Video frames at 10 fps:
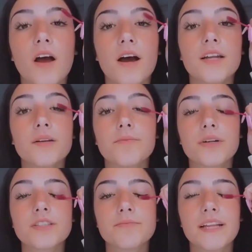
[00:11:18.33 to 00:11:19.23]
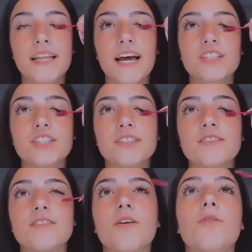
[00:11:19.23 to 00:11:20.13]
I need to brush my lashes
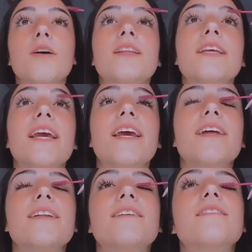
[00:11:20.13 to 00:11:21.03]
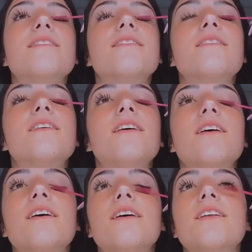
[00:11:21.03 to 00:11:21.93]
so Leanne
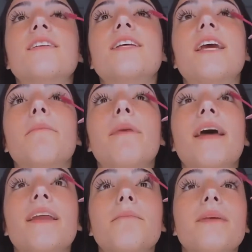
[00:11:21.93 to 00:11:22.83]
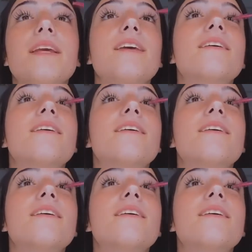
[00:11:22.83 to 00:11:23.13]
doesn't get mad at me.